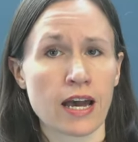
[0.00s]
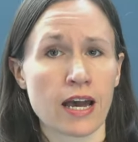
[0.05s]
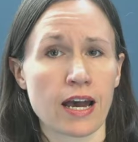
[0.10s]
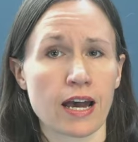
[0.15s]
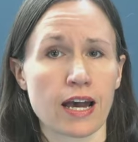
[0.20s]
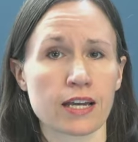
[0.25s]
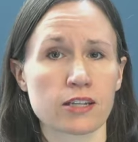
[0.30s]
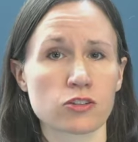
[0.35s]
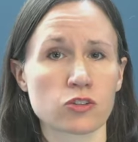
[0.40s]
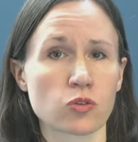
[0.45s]

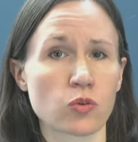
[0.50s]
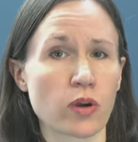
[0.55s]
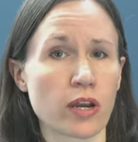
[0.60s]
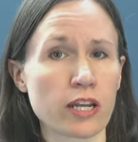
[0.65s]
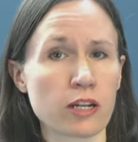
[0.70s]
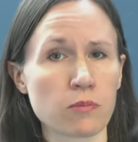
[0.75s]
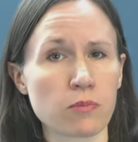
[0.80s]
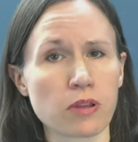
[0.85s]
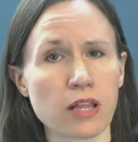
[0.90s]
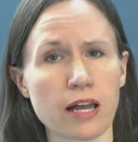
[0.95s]
"As great
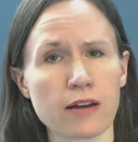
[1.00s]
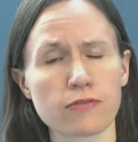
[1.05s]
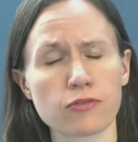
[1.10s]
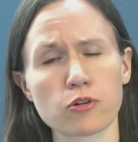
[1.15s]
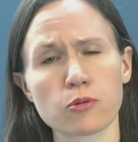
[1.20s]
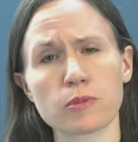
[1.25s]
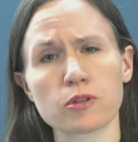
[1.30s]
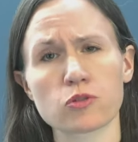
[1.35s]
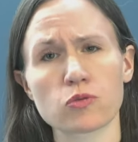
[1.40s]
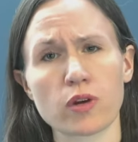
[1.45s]
a
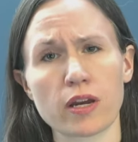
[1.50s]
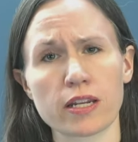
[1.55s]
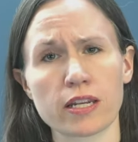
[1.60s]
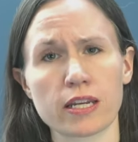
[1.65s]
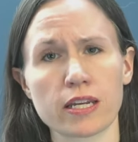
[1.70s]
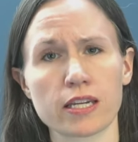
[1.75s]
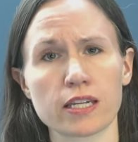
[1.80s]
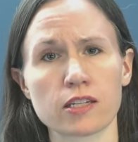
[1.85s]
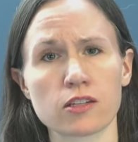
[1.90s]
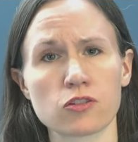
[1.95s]
platform as Reddit
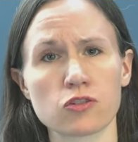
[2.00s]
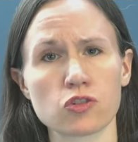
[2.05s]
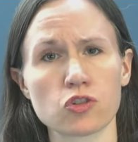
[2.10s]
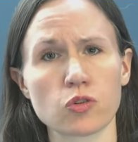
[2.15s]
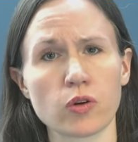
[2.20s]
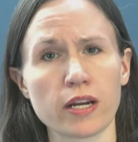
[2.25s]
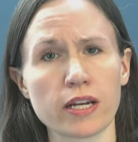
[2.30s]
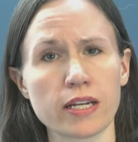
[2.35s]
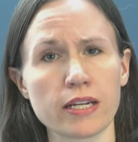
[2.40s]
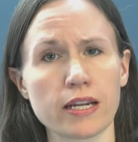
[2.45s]
is,
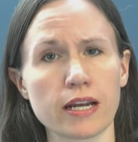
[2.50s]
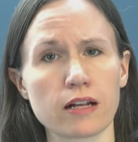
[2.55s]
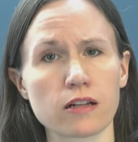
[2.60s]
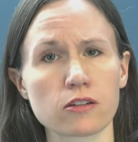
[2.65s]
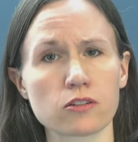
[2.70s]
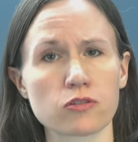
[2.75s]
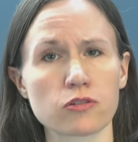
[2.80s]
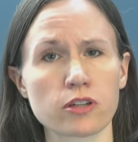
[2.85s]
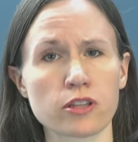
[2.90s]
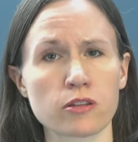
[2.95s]
training
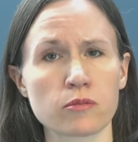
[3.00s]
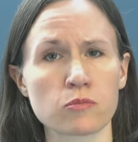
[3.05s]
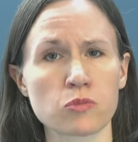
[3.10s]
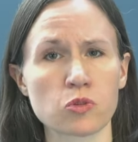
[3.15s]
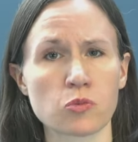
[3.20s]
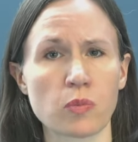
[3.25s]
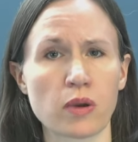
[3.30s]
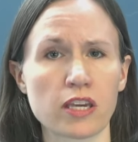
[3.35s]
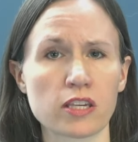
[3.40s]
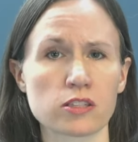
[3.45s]
algorithms
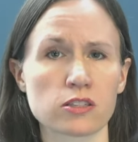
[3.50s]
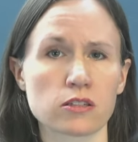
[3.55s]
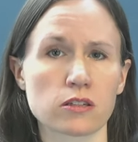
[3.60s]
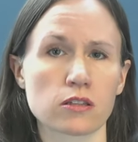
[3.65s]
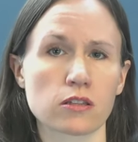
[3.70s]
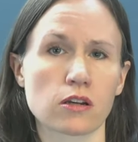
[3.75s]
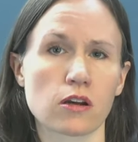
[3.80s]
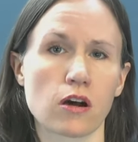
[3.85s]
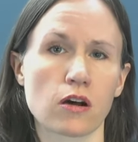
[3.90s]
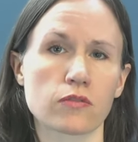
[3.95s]
based on
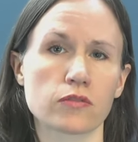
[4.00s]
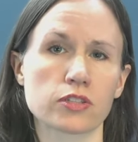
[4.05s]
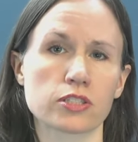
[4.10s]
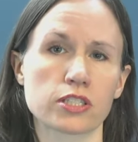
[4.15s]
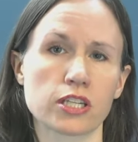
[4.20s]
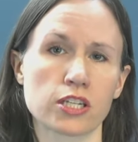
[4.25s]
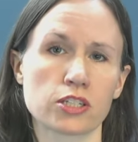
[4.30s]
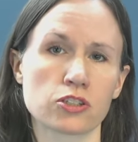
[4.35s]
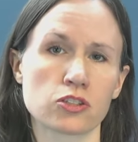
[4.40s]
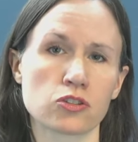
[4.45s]
the
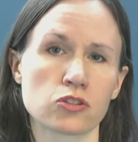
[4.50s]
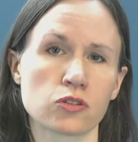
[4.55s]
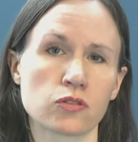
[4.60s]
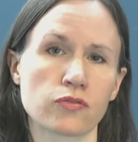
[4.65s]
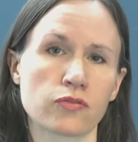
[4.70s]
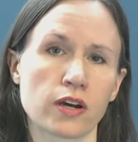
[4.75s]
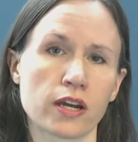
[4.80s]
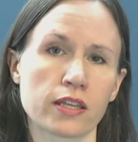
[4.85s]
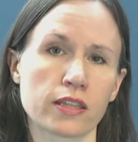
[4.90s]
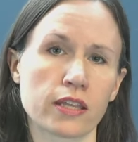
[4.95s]
conversations you
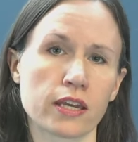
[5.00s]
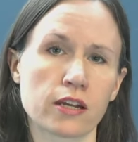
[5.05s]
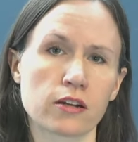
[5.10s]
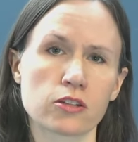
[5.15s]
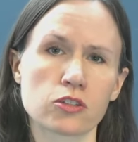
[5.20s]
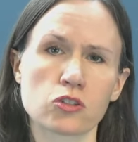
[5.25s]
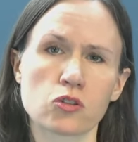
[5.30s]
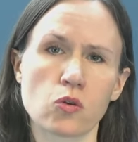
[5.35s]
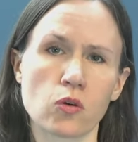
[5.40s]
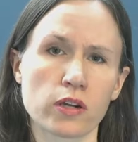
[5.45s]
find there
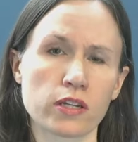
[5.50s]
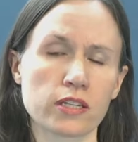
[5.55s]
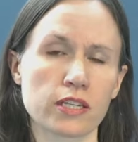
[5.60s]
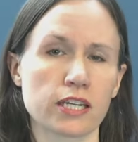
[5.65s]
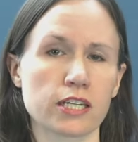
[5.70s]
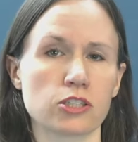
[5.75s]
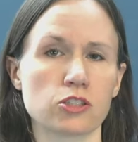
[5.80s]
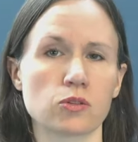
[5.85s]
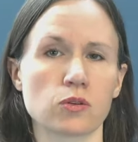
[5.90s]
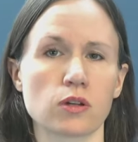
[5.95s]
is going to
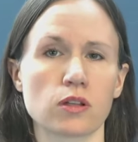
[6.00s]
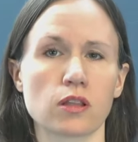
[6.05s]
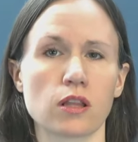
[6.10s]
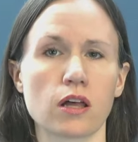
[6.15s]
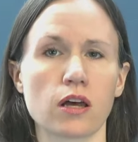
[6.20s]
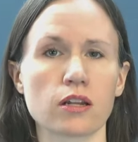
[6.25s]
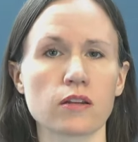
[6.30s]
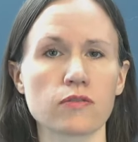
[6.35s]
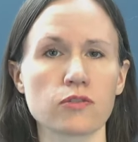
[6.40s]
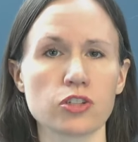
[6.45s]
get you a
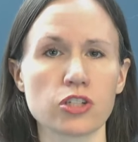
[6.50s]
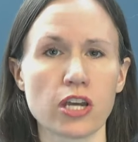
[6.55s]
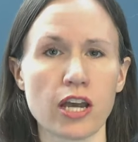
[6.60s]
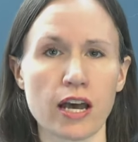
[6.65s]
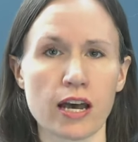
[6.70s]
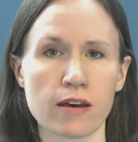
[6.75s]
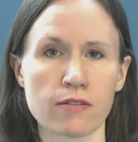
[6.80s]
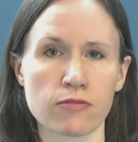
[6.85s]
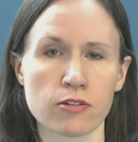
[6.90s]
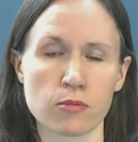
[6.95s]
lot of
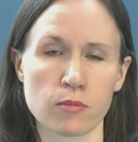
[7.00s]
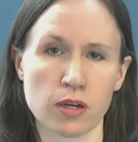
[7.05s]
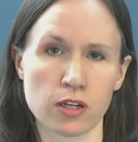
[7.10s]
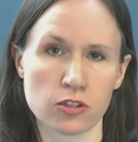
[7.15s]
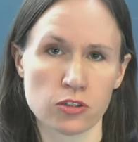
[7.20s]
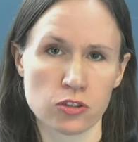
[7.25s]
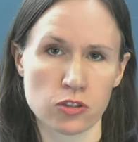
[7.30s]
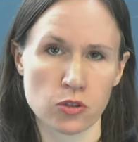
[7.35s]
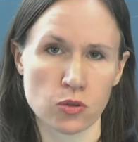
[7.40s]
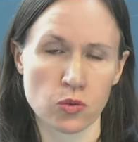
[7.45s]
chaff
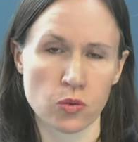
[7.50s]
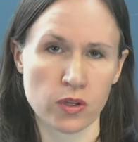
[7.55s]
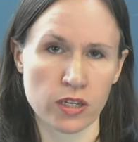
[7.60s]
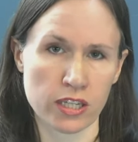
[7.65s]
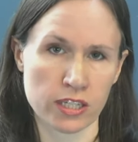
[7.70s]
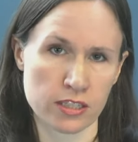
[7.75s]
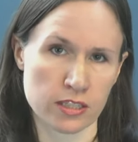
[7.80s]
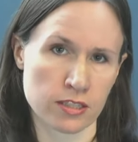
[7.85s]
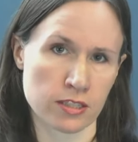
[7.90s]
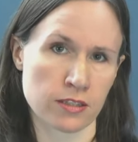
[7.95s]
amongst the
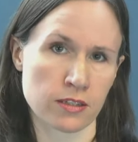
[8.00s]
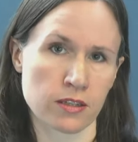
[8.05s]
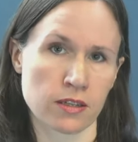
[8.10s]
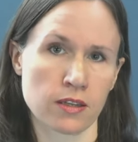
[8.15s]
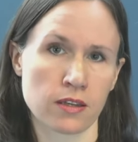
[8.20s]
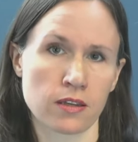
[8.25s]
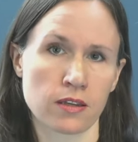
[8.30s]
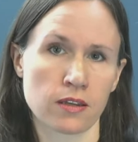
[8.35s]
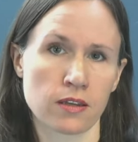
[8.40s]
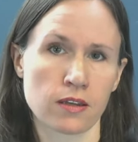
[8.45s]
wheat."
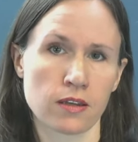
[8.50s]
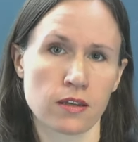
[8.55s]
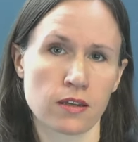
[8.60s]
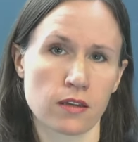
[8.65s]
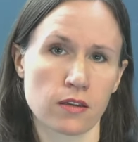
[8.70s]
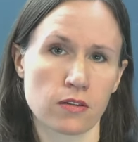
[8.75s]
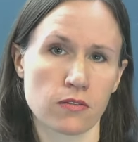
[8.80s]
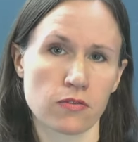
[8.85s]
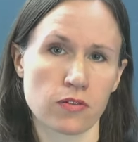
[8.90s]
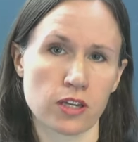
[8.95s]

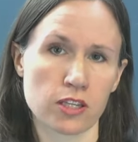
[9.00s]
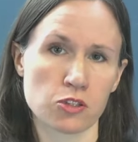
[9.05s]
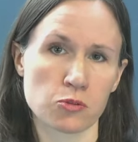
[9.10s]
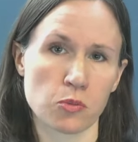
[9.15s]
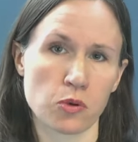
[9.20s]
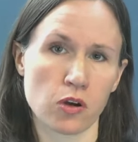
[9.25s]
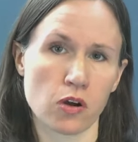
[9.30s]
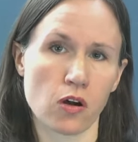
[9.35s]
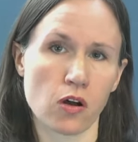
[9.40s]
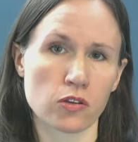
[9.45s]

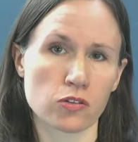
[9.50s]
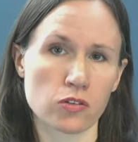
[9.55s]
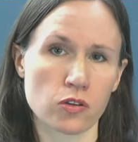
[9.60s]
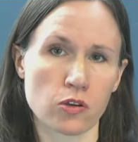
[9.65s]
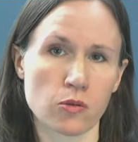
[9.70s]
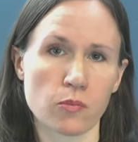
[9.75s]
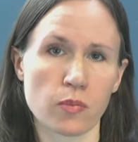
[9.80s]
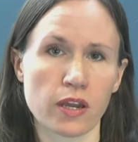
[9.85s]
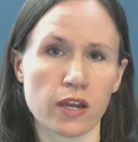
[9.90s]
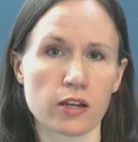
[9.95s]
Facebook also
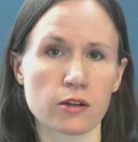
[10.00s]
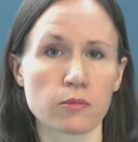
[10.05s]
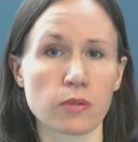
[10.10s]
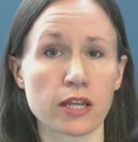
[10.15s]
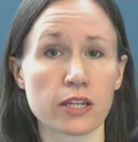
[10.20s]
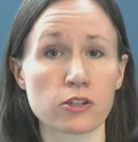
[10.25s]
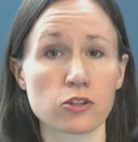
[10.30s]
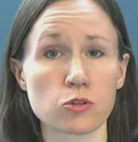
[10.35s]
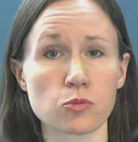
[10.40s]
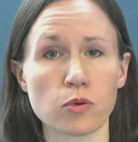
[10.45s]
compared
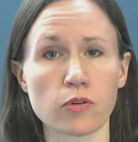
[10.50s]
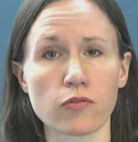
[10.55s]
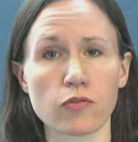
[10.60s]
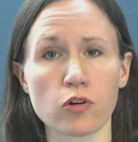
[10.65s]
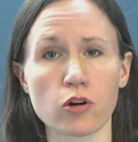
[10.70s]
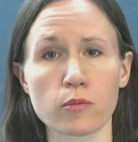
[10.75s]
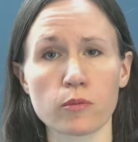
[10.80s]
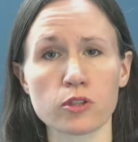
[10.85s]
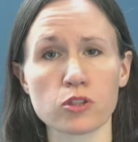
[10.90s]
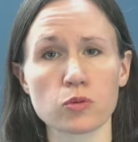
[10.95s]
Blender's
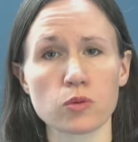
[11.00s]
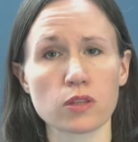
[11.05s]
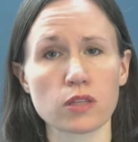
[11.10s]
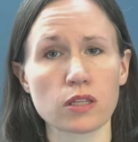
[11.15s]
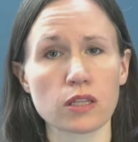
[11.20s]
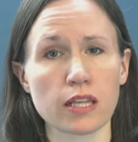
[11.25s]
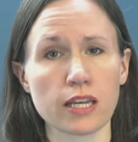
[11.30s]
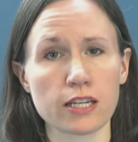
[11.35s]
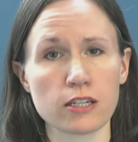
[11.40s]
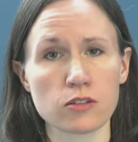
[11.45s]
performance with the
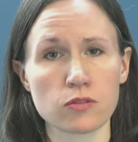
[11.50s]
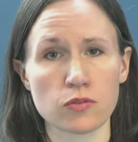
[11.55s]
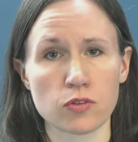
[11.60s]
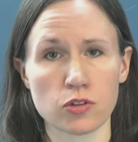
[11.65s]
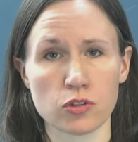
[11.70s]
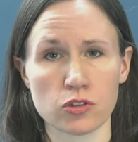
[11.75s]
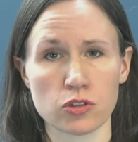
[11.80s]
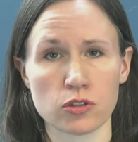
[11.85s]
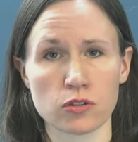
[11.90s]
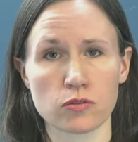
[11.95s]
latest
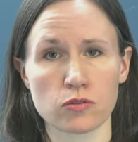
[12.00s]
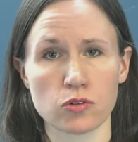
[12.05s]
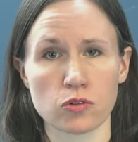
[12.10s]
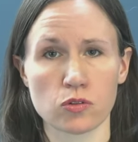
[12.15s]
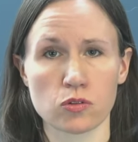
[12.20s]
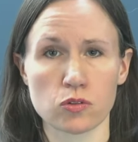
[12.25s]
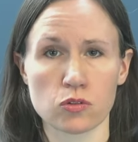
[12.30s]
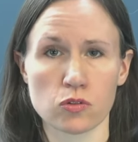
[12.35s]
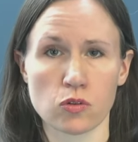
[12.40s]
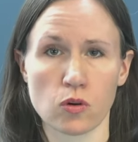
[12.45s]
version of
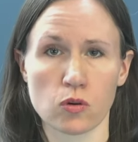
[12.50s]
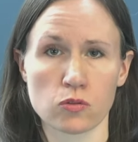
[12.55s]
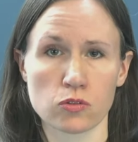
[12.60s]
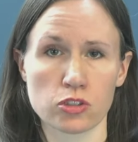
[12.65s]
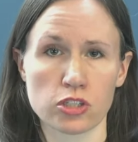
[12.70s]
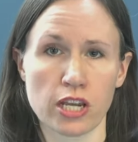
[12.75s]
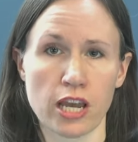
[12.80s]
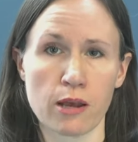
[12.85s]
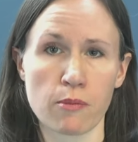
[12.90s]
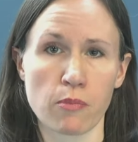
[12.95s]
Google's own
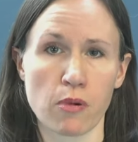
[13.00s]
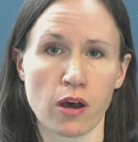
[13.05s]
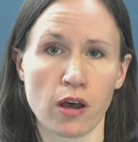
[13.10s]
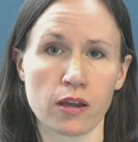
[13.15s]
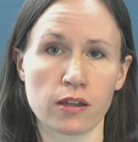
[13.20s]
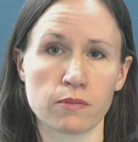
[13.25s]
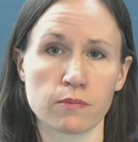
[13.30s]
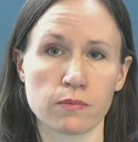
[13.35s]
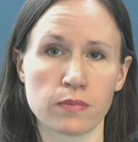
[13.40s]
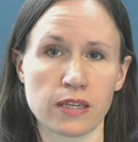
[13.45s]

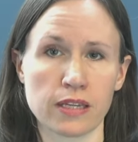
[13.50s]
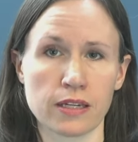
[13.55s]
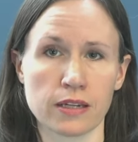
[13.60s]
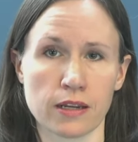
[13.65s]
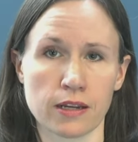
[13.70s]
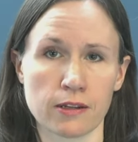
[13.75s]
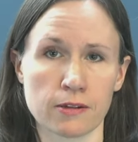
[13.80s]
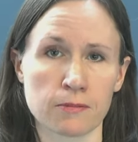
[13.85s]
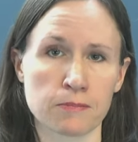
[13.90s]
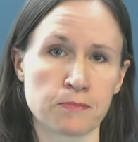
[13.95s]
chatbot,
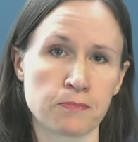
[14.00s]
Meena.